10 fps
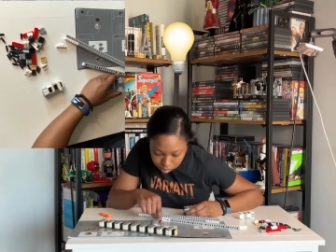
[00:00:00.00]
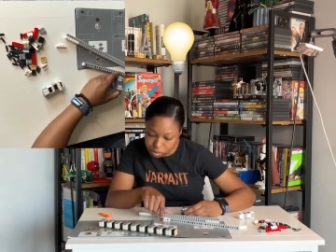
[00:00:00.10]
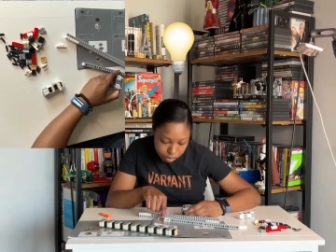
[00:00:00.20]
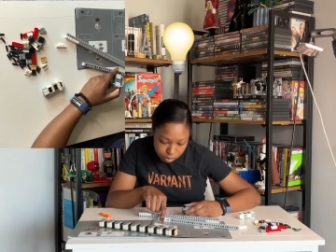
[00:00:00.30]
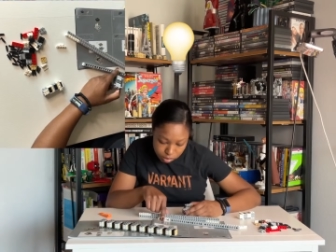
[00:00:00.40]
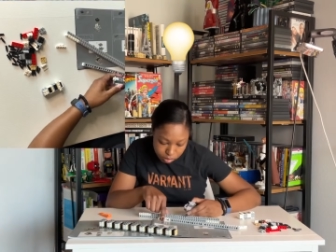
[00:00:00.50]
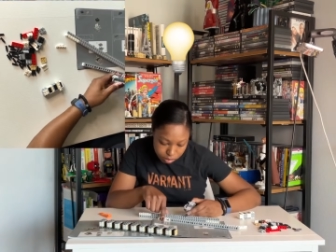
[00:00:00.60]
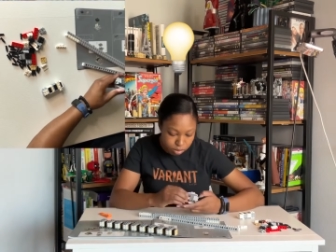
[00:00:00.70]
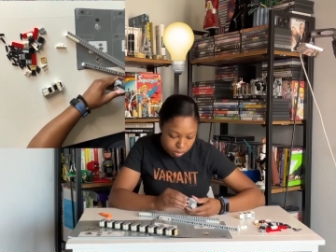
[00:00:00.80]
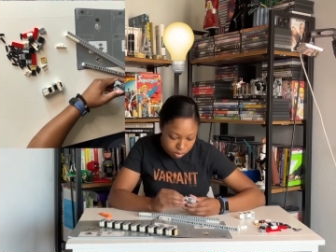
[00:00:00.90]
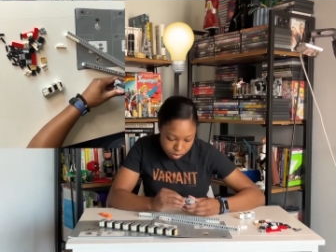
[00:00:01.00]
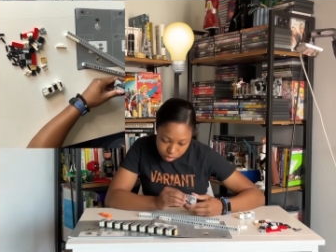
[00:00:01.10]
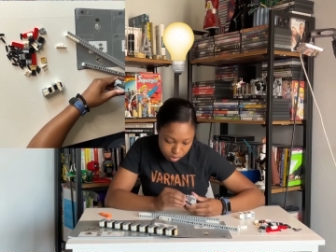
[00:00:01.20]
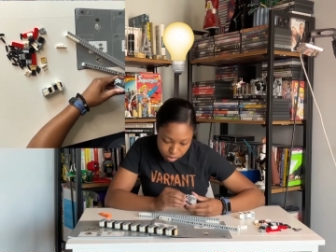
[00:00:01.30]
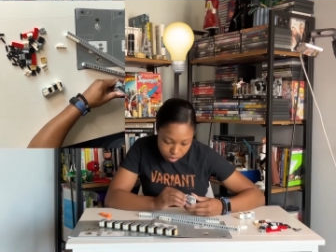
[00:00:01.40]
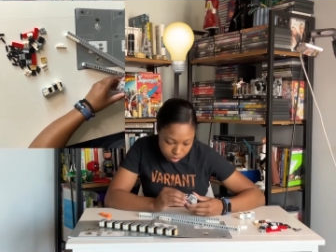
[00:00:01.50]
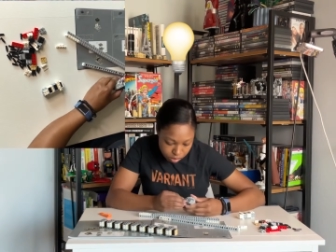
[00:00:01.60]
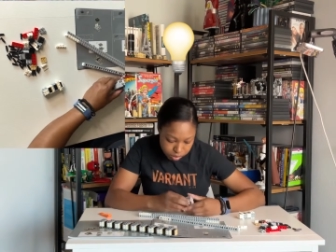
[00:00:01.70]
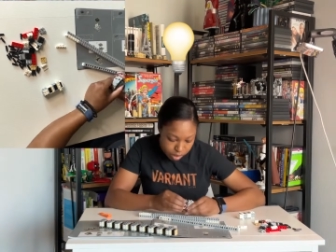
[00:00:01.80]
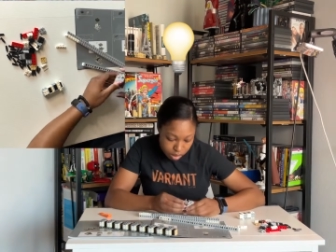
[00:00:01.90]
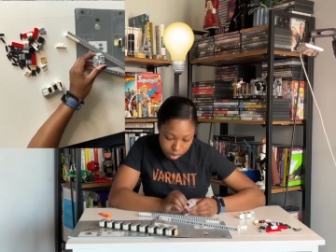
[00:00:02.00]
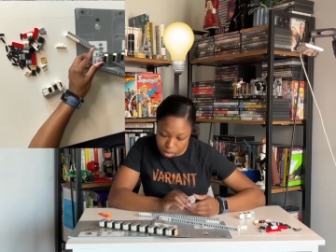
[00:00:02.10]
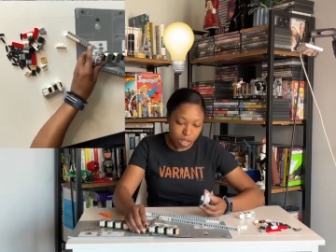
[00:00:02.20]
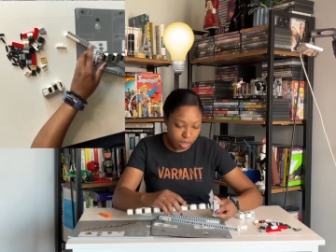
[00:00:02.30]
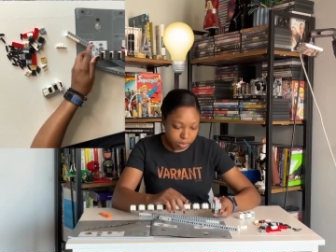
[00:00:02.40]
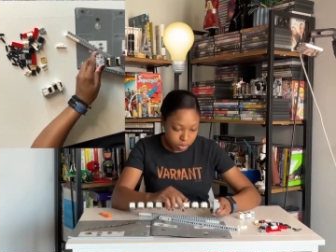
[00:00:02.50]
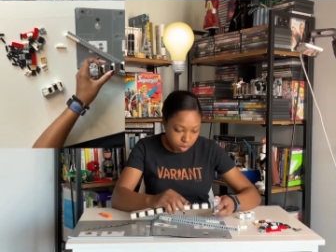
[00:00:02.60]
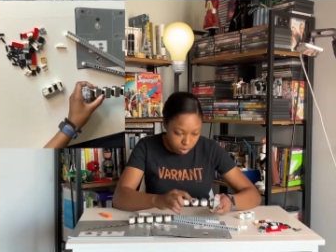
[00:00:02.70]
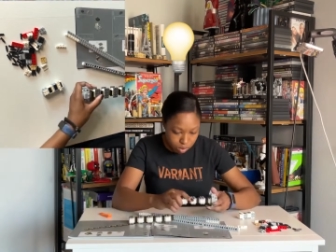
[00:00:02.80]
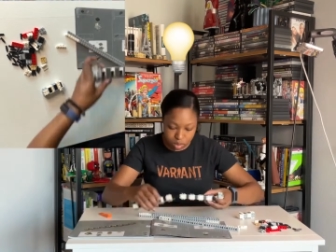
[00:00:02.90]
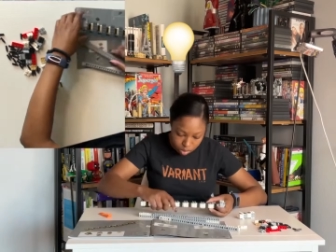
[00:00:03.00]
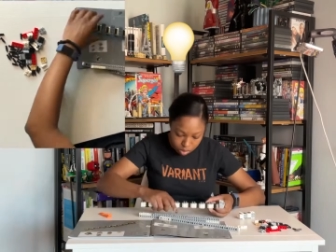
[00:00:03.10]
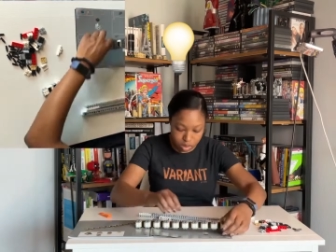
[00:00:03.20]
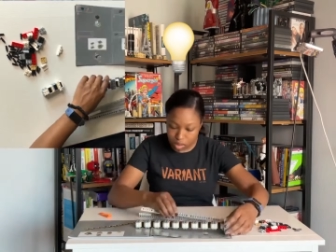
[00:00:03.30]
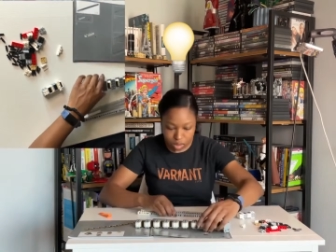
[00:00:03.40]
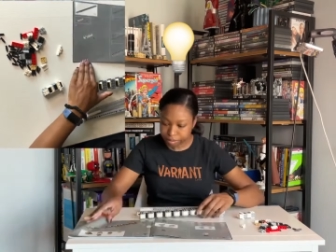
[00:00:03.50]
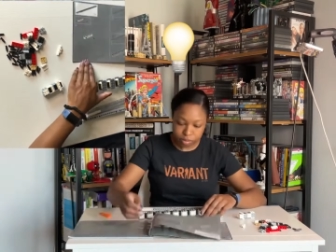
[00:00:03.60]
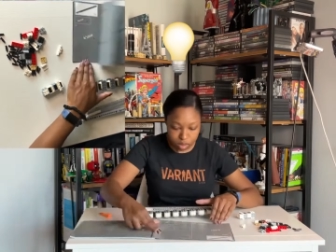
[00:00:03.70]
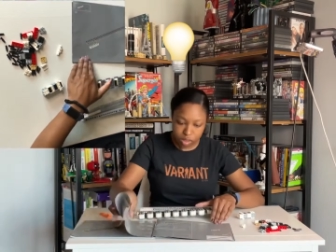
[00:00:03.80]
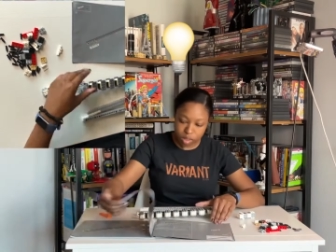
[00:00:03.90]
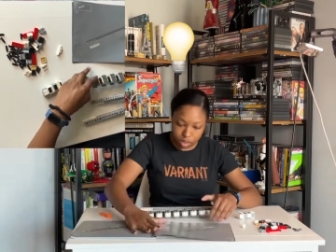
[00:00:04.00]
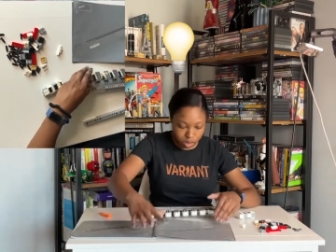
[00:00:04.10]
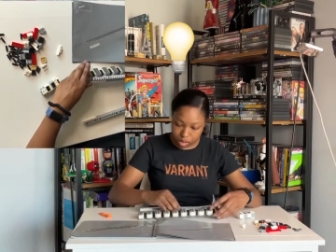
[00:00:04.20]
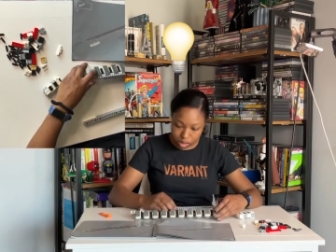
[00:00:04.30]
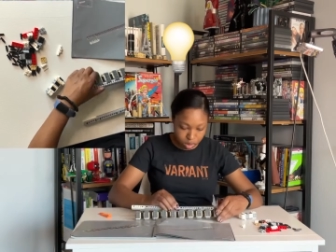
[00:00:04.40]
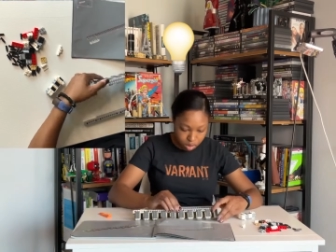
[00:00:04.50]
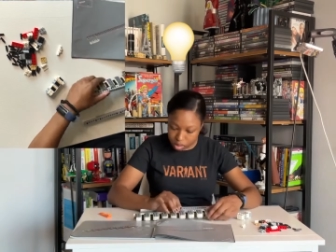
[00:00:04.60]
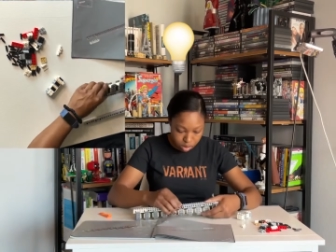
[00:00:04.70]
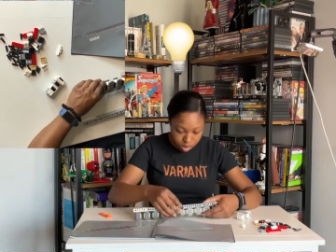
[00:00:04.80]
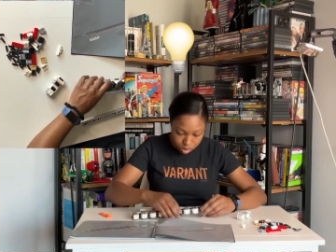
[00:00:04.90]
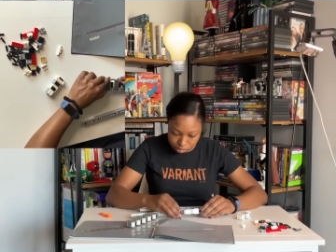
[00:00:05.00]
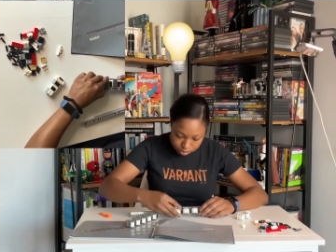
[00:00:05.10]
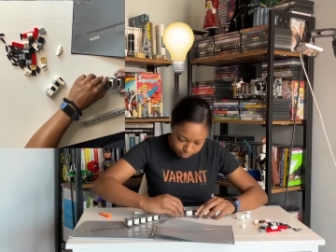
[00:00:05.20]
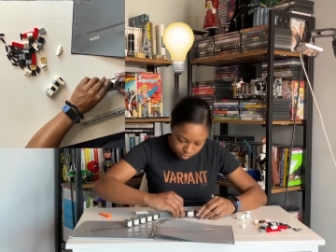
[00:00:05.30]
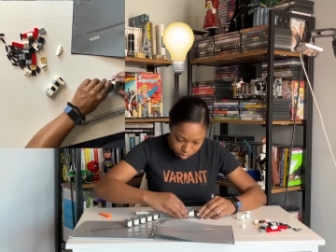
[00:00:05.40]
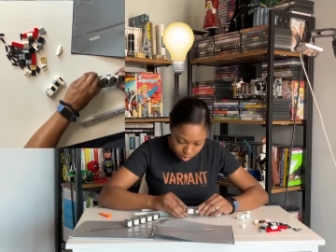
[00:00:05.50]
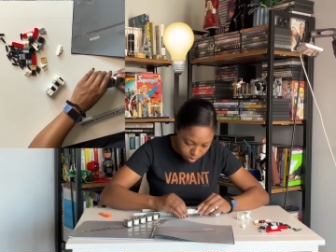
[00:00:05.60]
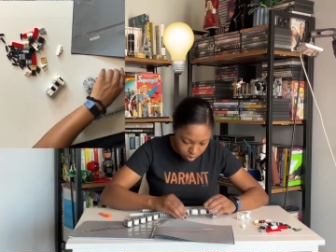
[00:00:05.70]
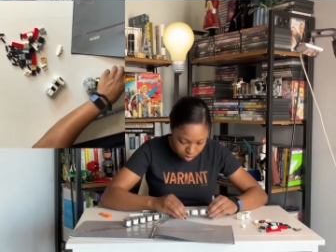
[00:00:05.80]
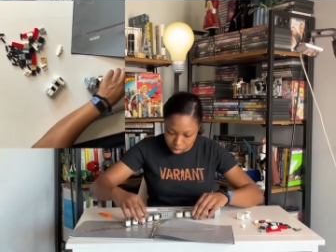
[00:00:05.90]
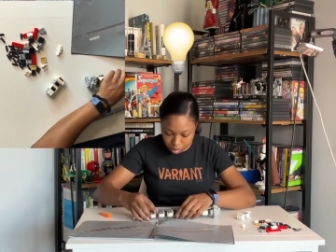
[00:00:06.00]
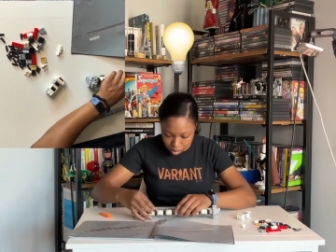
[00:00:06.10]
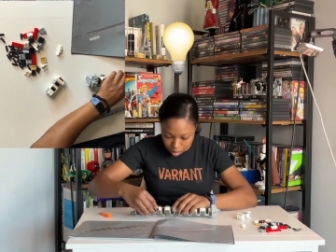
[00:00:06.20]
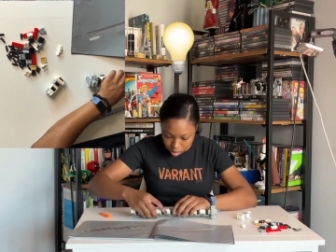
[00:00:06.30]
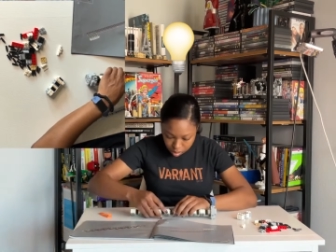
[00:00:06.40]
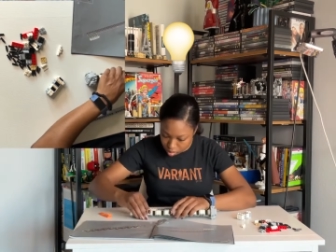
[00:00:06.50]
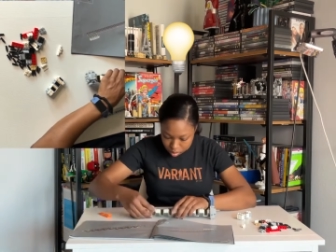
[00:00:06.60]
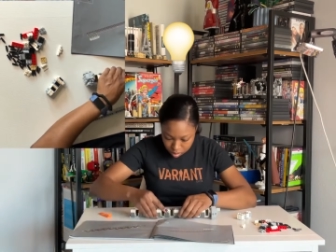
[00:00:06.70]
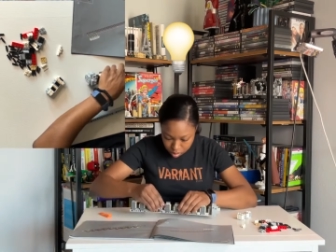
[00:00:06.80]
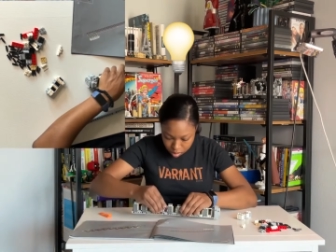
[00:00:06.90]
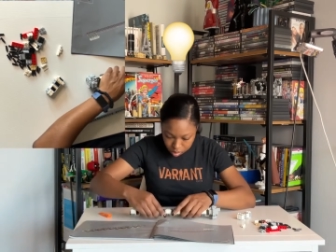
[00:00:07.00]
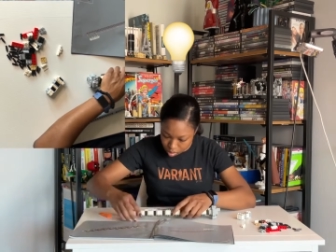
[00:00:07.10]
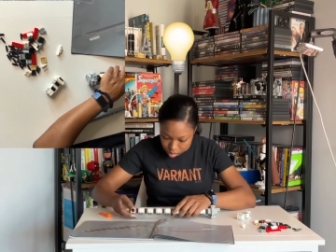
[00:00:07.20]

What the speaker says: it out. And honestly, I'm really glad I figured it out, because That was actually really painful.